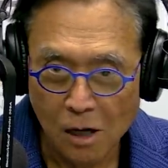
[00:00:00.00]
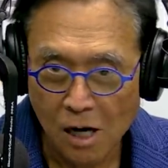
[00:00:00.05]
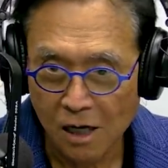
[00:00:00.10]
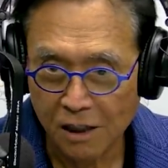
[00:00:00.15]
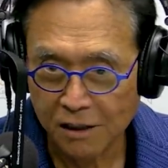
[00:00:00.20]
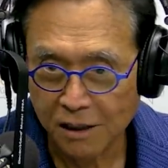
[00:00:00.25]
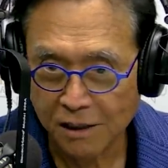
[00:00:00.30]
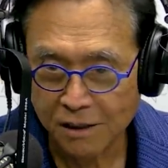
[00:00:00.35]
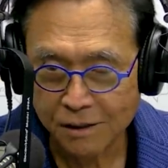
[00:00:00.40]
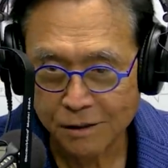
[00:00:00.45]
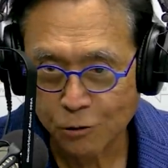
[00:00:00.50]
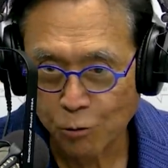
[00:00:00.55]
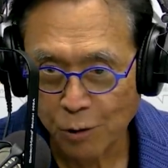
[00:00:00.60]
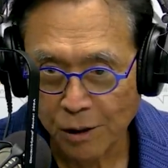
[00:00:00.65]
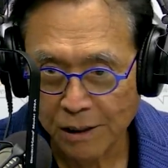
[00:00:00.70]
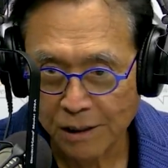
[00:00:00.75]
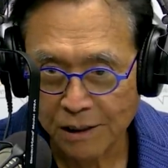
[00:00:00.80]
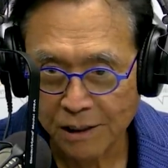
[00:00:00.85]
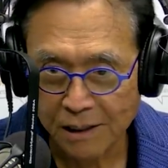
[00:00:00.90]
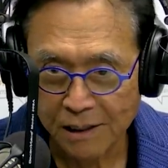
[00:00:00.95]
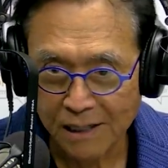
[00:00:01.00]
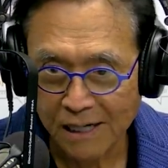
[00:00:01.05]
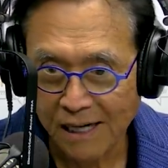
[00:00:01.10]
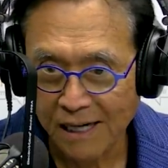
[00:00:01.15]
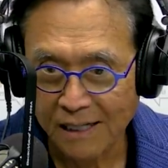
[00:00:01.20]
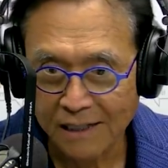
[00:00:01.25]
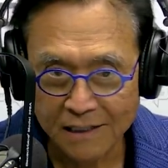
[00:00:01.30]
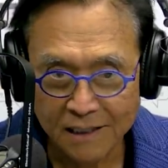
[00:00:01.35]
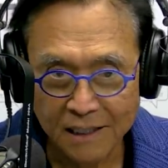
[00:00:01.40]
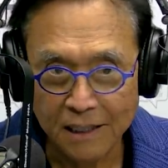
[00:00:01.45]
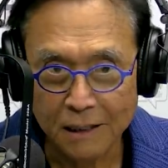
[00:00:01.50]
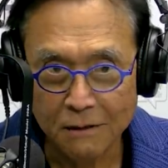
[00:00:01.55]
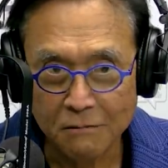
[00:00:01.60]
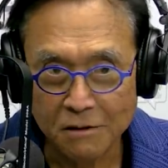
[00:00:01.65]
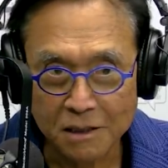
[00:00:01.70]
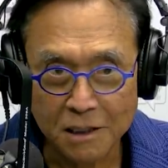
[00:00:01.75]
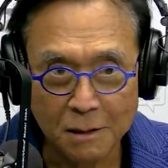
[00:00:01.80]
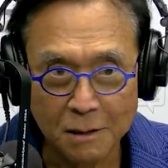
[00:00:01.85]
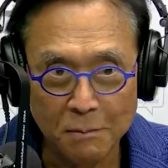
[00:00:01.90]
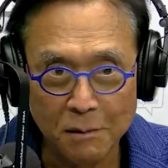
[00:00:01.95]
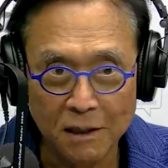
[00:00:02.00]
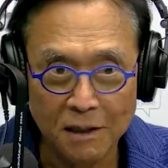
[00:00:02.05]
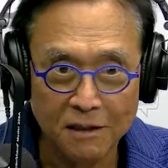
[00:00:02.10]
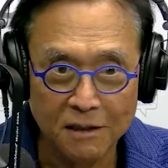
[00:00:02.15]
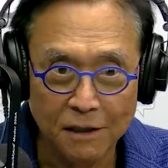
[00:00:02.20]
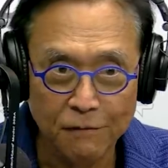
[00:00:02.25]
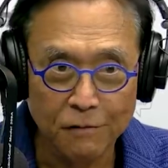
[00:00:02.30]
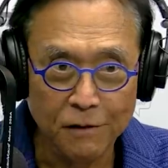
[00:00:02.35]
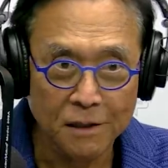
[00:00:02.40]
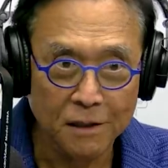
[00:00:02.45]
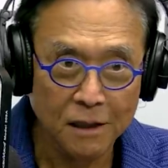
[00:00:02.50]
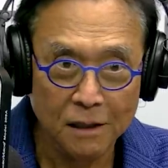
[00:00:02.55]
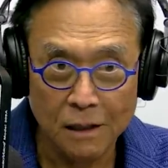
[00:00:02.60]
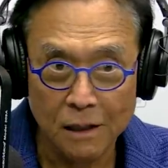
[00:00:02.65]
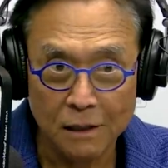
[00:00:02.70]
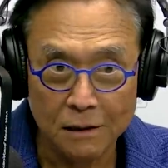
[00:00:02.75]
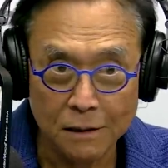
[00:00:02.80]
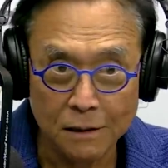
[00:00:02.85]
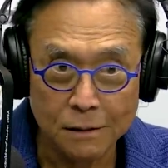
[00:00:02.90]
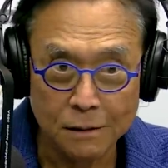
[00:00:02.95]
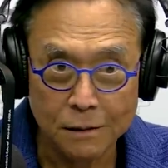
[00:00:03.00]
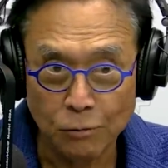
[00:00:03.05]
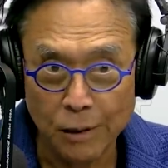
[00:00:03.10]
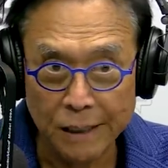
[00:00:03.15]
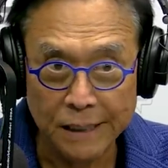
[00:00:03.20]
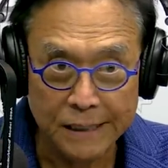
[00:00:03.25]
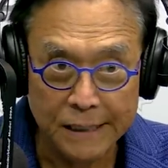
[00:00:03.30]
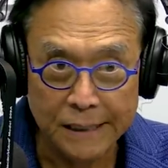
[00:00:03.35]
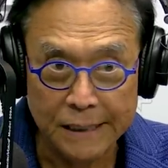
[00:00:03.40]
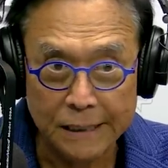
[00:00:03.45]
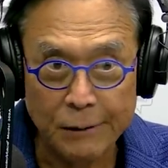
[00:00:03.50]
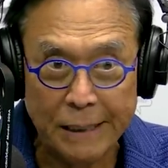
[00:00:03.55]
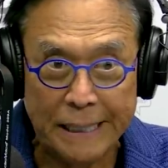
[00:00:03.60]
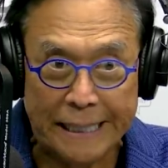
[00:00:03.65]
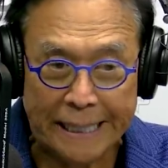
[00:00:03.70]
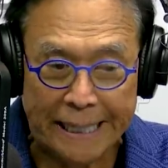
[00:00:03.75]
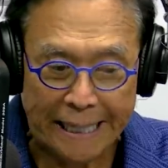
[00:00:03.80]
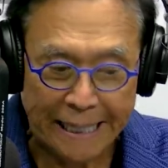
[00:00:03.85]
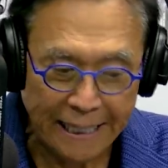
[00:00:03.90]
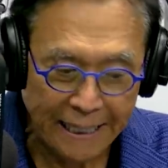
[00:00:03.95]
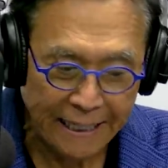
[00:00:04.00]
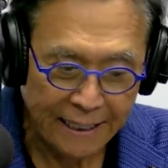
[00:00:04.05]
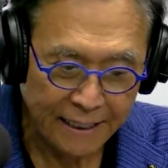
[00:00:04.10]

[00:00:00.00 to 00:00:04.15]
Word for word: August 2019 was completely different than August 2020.